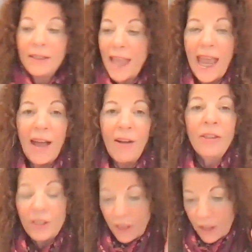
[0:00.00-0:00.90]
Now,
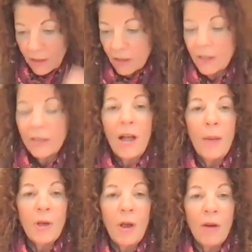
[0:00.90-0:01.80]

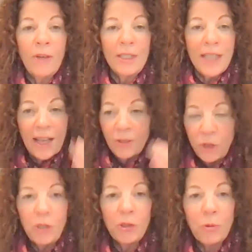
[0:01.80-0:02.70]
calm your heart rate down,
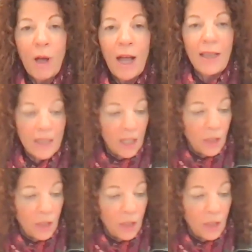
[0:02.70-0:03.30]
do your squat,